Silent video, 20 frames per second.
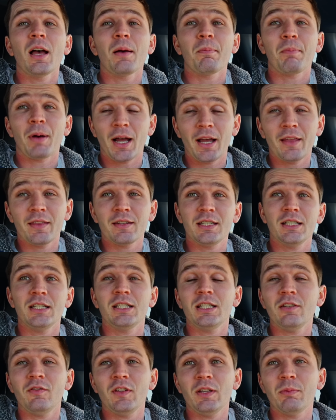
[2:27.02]
by the
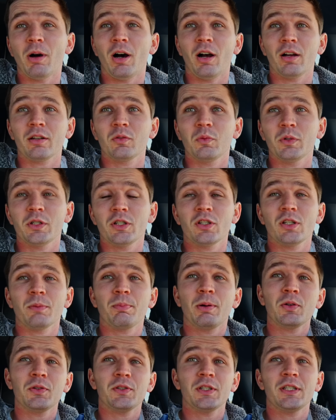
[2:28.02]
CCV box, which is
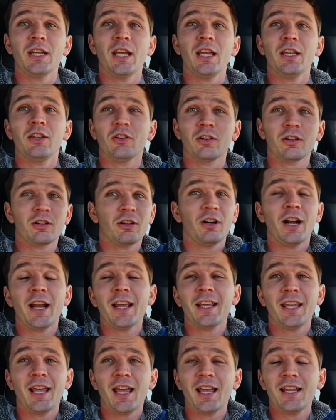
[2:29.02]
supposed to take your
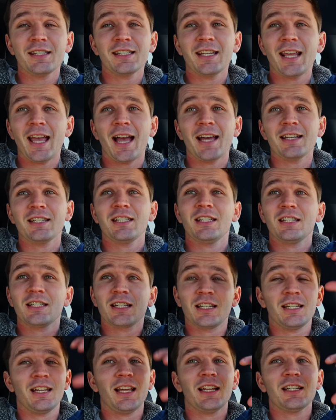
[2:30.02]
crankcase gases,
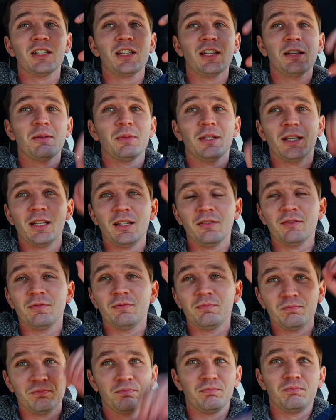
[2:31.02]
condense them, and then
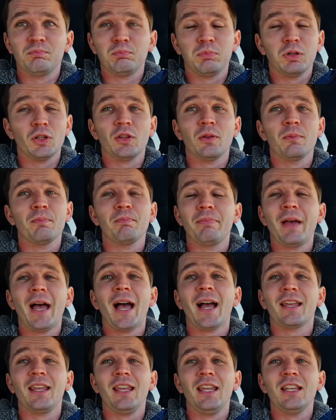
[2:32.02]
put them
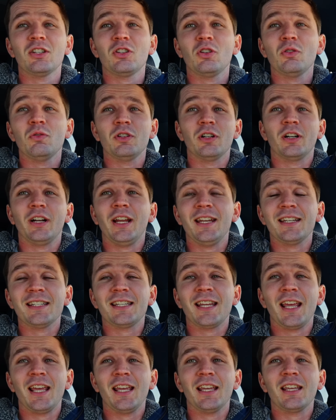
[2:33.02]
back into your
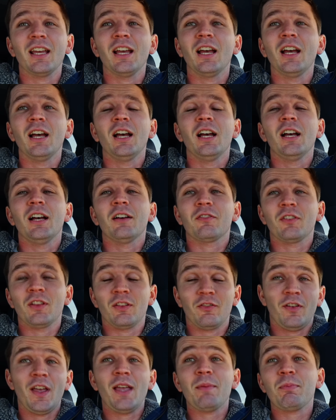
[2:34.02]
intake, for the
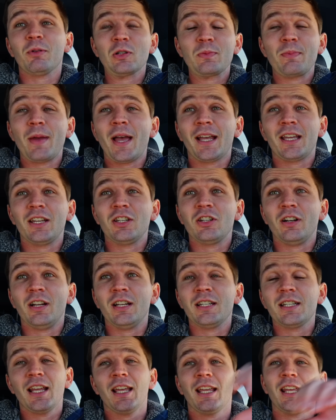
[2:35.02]
vapors back into your
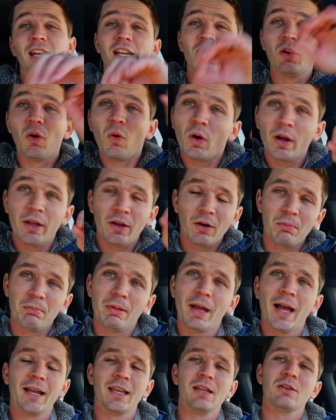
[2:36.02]
intake, and any oil
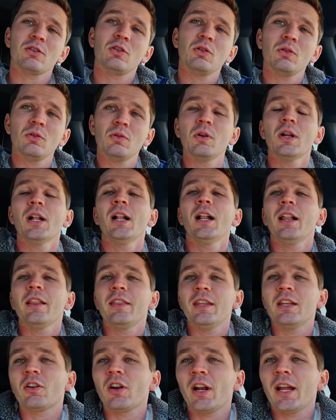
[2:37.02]
back into
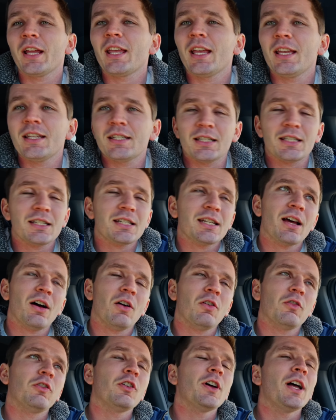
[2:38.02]
the crankcase
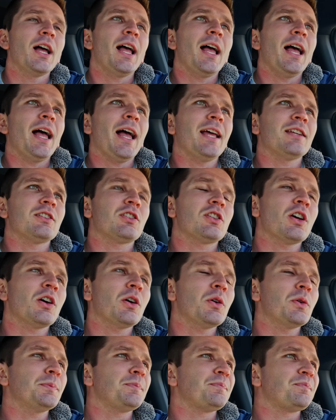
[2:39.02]
itself. And
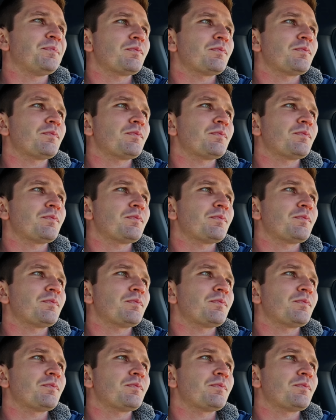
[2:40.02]
so